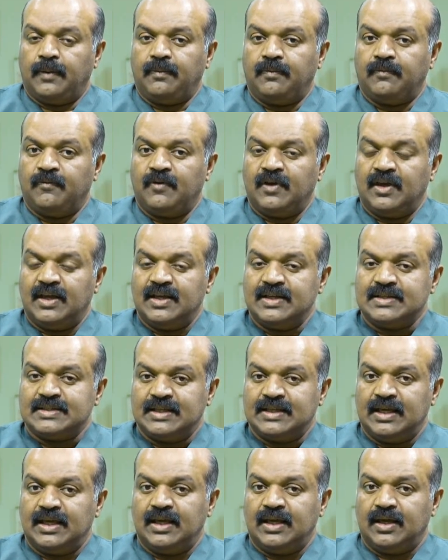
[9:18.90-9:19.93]
we
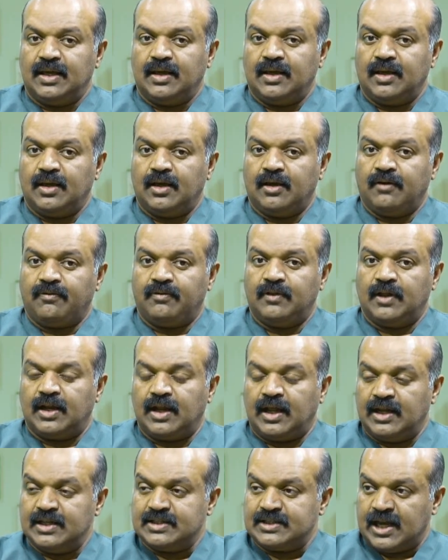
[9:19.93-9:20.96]
see if there
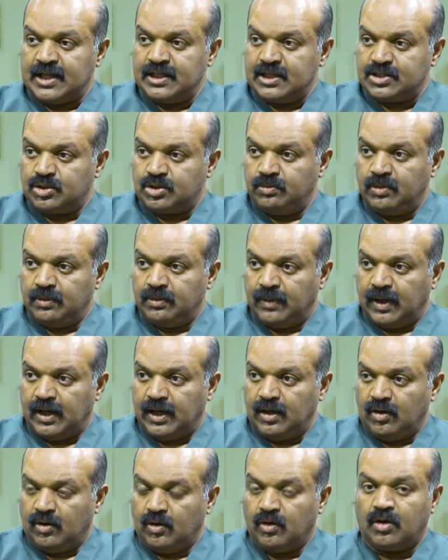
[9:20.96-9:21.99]
are any changes to be
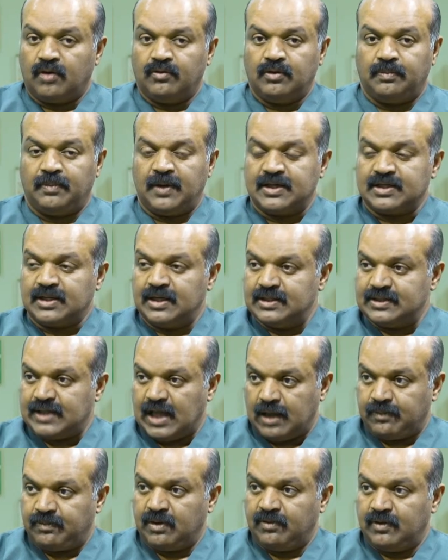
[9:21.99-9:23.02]
made, or if the patient is
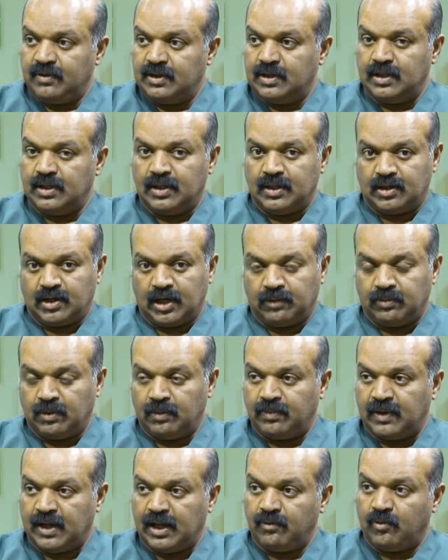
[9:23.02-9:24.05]
happy with the
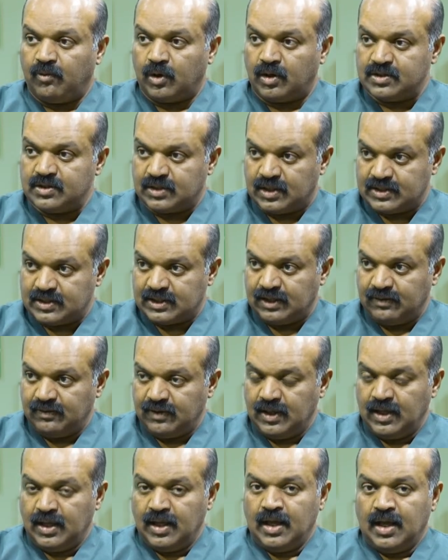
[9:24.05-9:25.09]
treatment plan what is
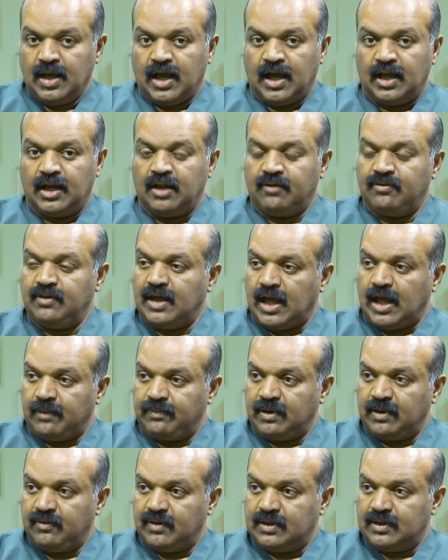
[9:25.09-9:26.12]
received, and if they're
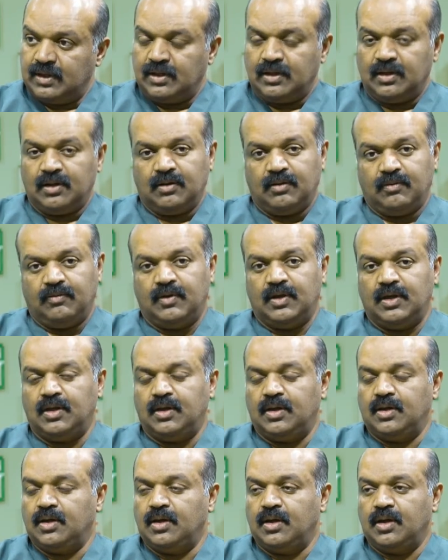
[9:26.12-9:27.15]
happy with it,
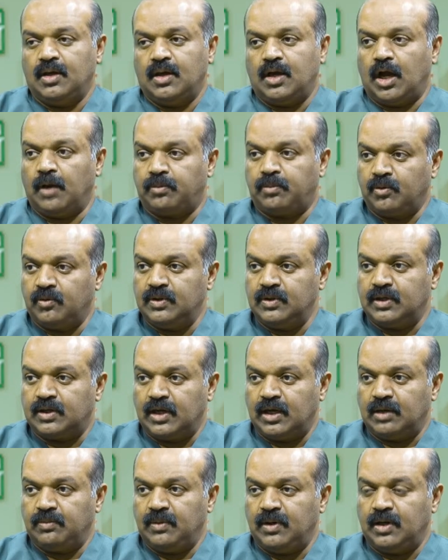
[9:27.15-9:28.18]
we approve the
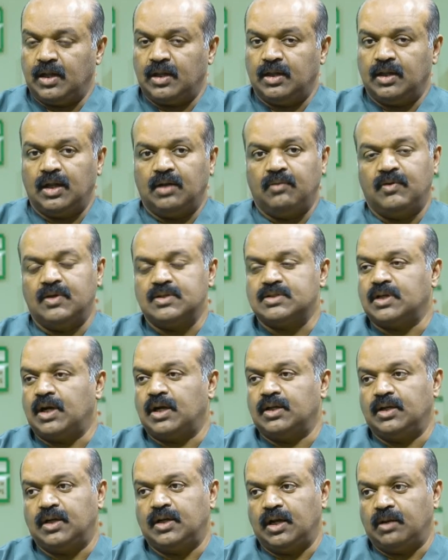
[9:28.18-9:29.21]
treatment, and then we
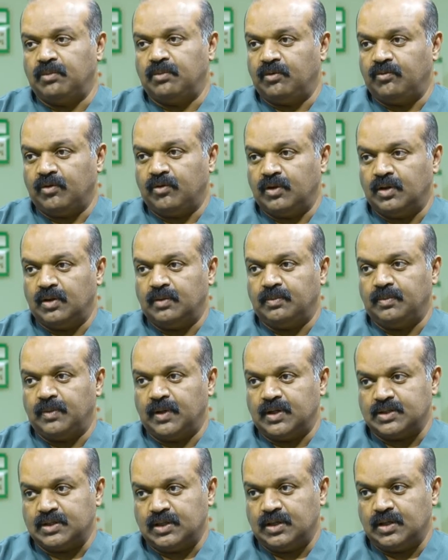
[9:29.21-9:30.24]
start the treatment for the
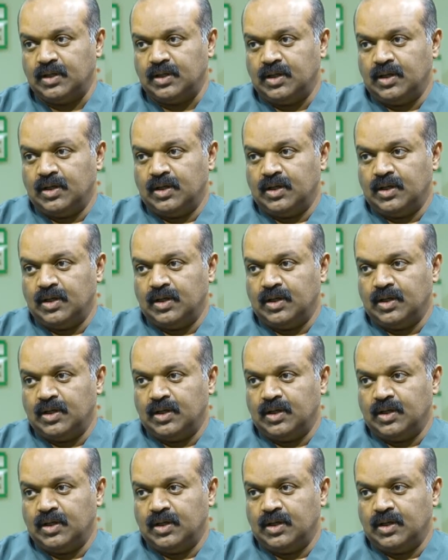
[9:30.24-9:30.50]
patient.